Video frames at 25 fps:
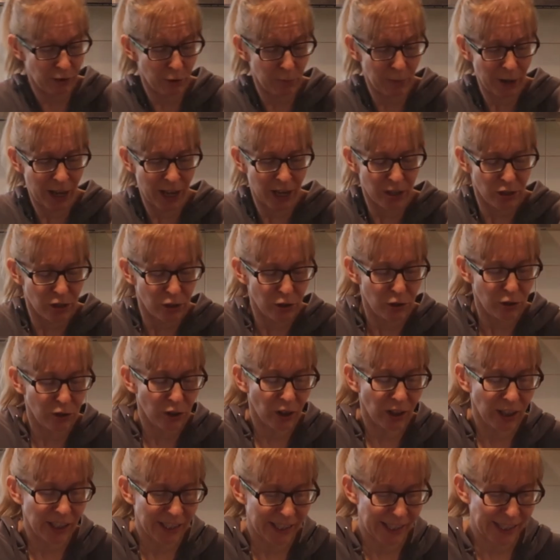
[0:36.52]
for about
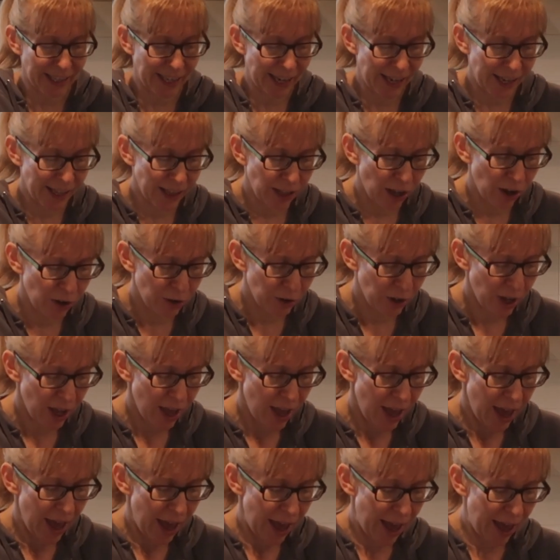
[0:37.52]
$2 a
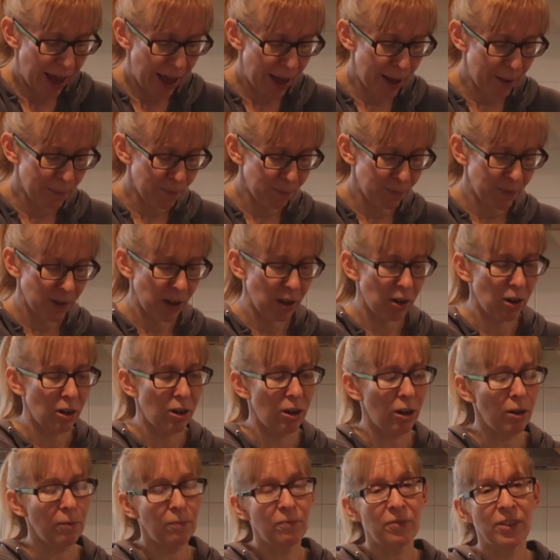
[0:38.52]
kilo.
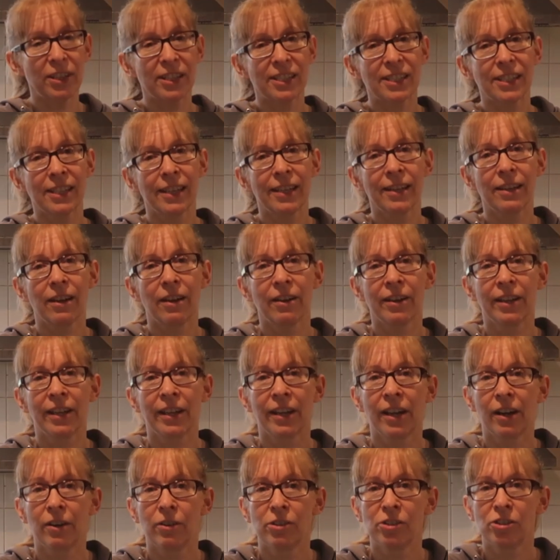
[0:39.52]
Obviously I
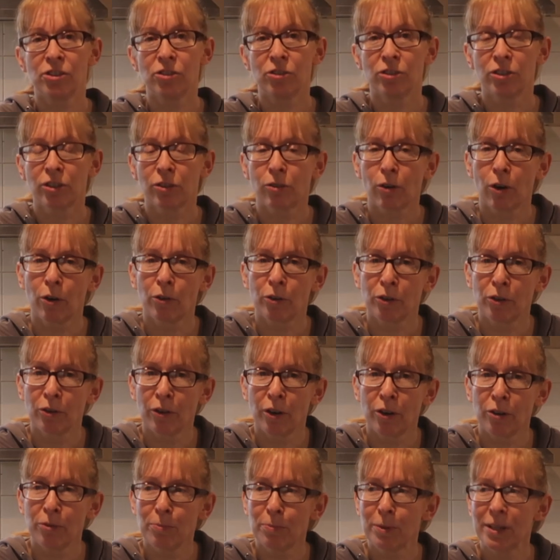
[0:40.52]
encourage you to grow
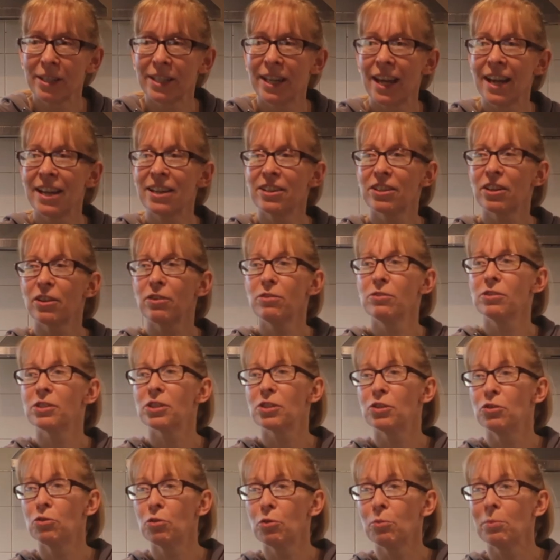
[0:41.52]
your own
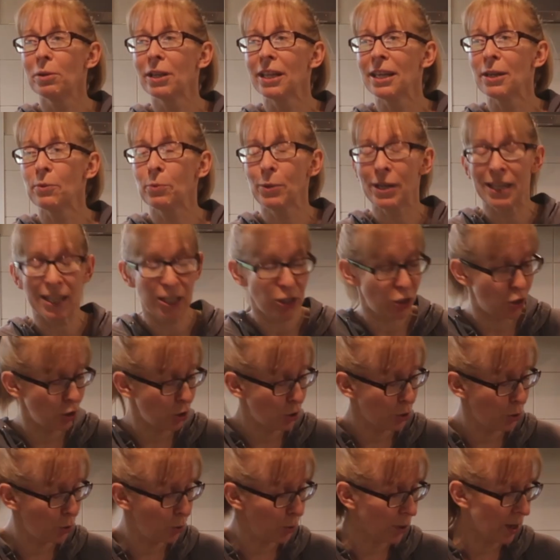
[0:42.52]
potatoes. Normally we
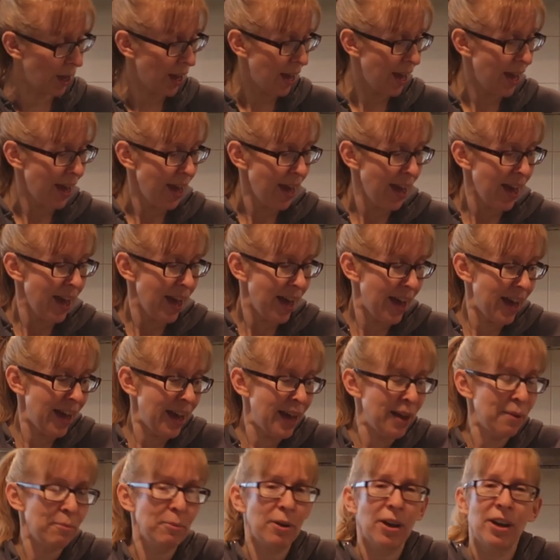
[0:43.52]
do.
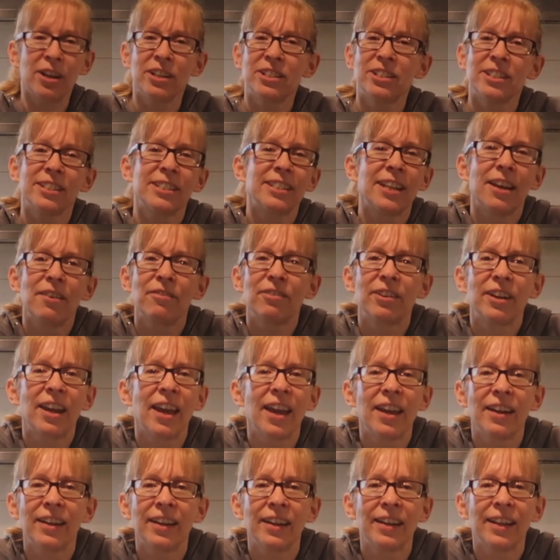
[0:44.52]
I just haven't
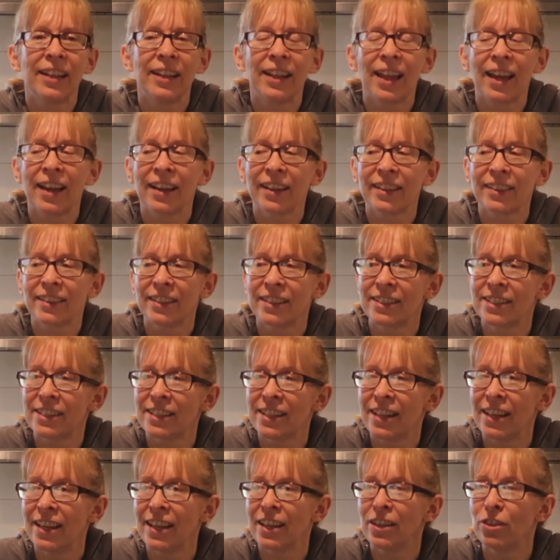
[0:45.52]
had any luck
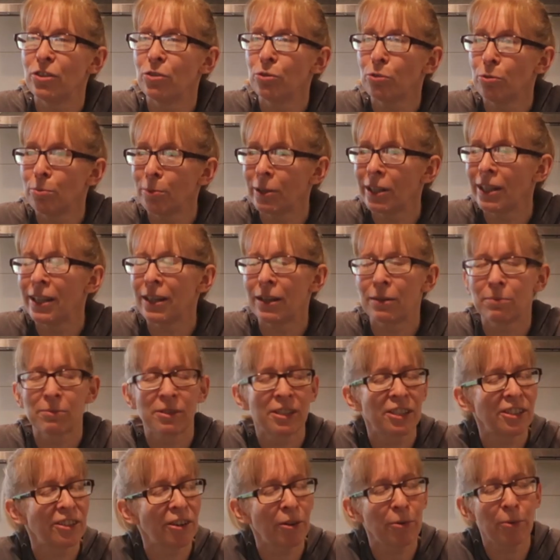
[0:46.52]
this year. Normally I'm
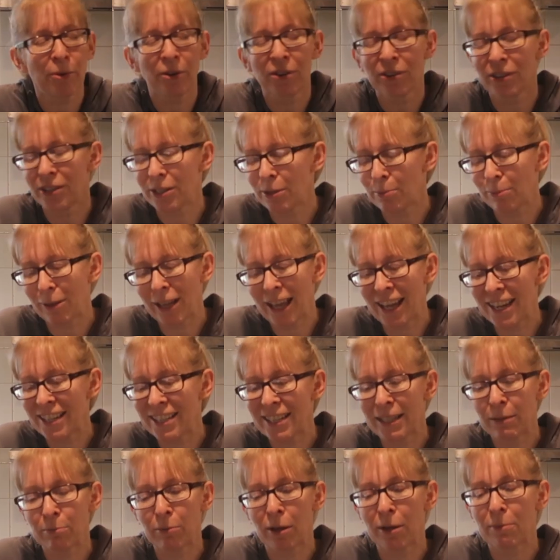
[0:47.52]
so on to
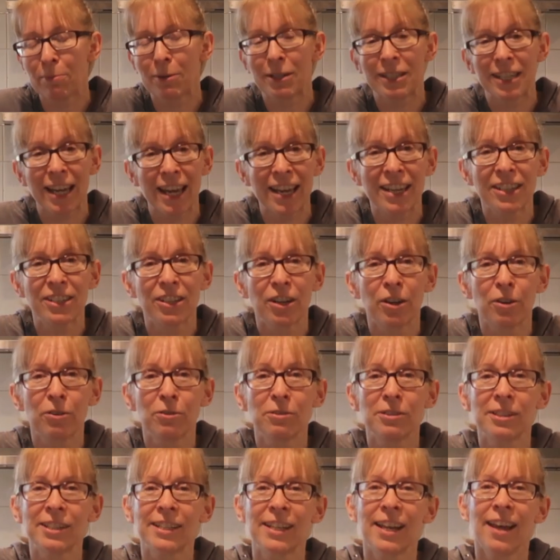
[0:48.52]
planting my
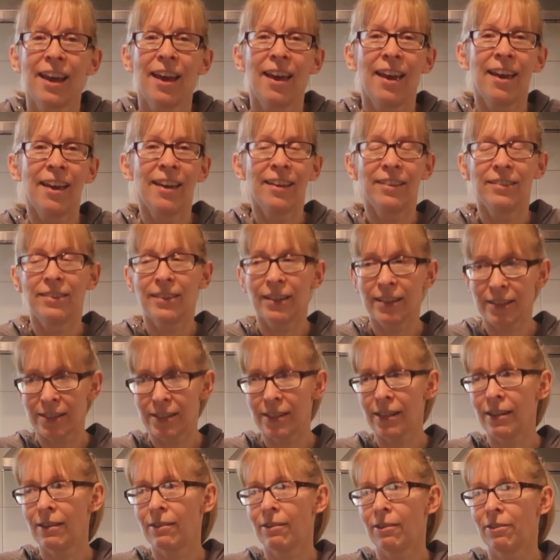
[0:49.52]
potatoes.
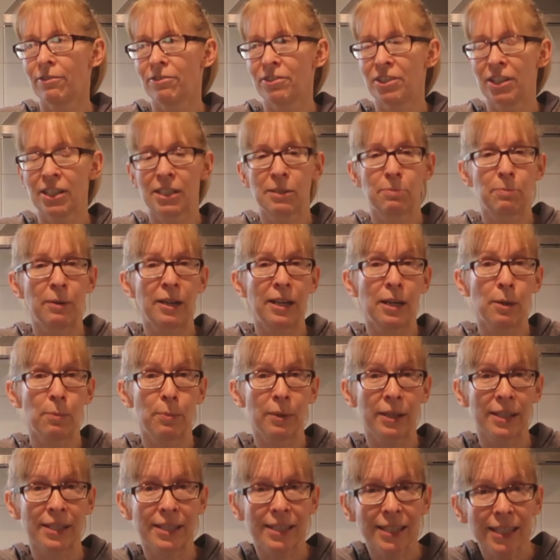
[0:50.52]
This year I've just been a
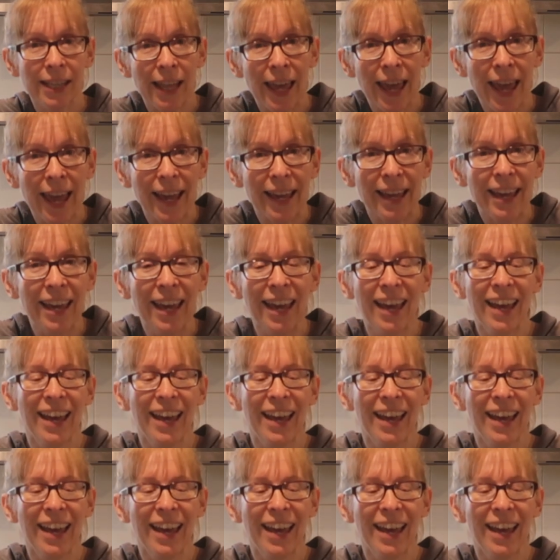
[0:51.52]
bit slack.